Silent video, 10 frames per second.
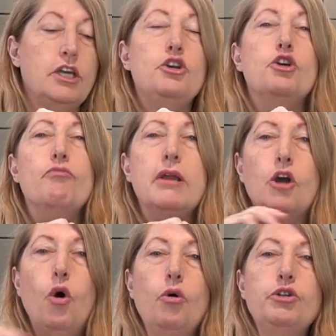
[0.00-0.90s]
so you can
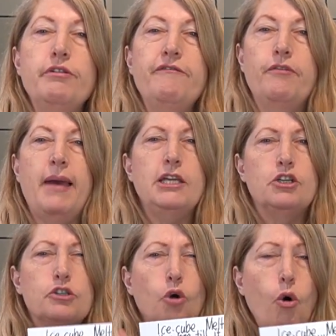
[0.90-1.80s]
record your
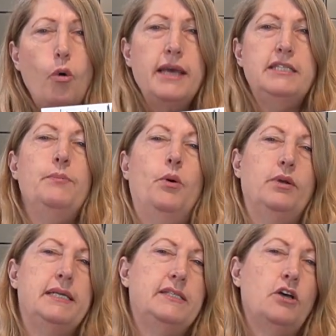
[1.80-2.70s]
information. It's always
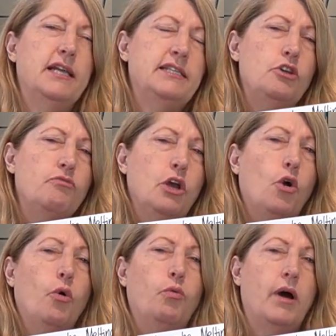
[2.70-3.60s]
important in science that you
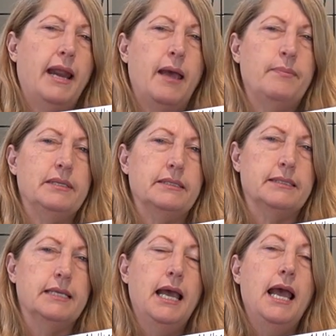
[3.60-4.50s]
record what
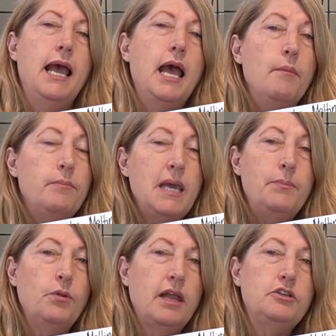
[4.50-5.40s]
happens.
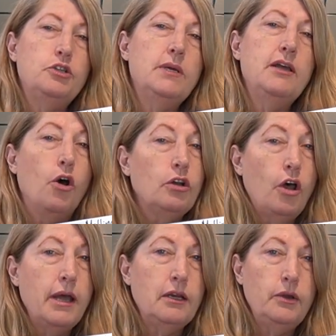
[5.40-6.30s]
People that are doing
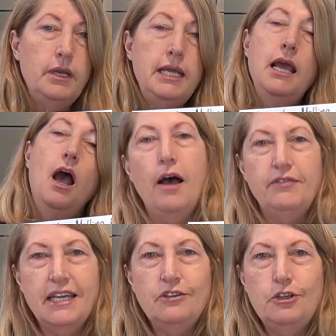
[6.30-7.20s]
online learning,
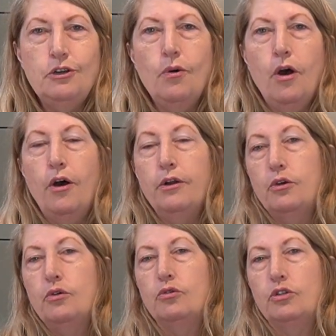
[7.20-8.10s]
I've sent you on a
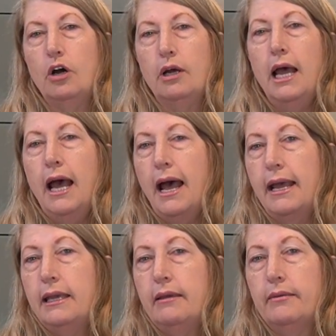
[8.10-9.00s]
Google Doc
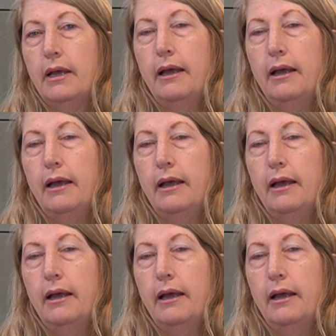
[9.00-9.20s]
a